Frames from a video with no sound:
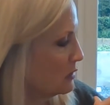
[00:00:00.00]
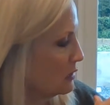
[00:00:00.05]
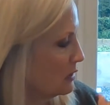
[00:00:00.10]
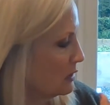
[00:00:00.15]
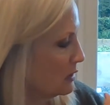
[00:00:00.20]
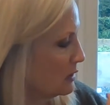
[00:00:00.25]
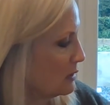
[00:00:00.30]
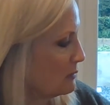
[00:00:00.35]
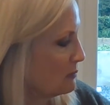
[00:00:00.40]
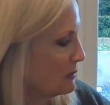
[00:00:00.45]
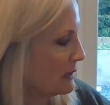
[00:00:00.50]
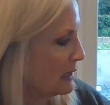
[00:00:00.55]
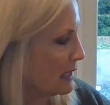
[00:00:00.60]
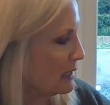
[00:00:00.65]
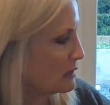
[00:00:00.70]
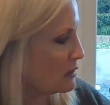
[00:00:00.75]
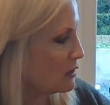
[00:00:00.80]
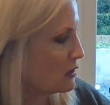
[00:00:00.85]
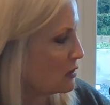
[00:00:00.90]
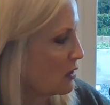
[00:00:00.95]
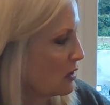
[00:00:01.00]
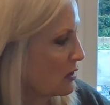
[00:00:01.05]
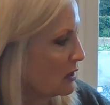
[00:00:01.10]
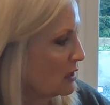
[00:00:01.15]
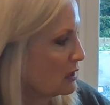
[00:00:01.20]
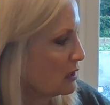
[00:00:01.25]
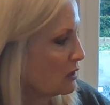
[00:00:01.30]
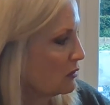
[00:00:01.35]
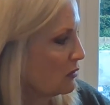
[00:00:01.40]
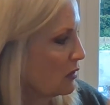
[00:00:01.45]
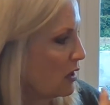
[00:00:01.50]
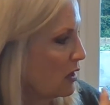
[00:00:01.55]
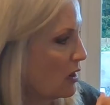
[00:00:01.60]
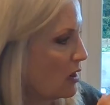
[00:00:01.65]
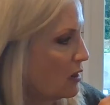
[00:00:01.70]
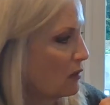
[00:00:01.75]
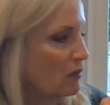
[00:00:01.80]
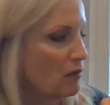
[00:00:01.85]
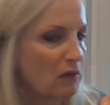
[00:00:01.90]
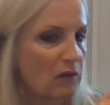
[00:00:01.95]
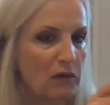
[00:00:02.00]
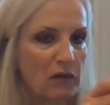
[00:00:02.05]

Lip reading: Look, the plant's starting to grow.